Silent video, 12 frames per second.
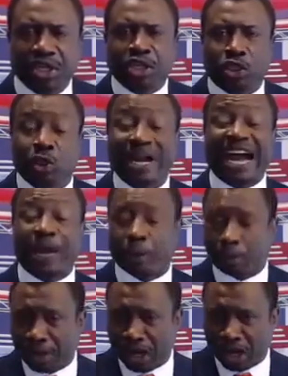to La
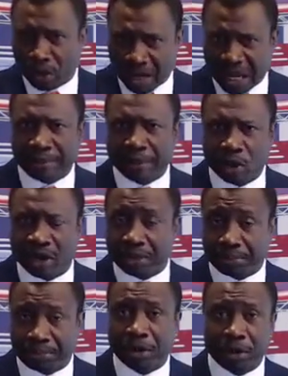République du Cameroon and
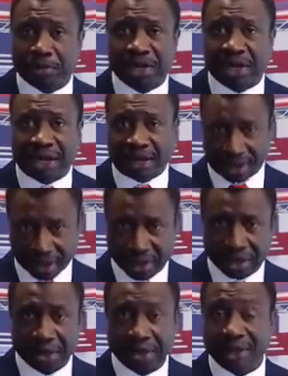Paul Biya.
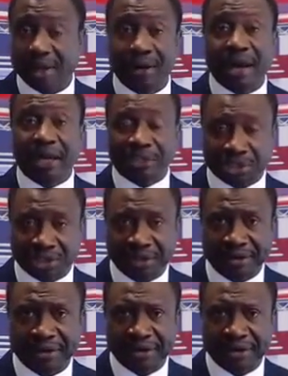There is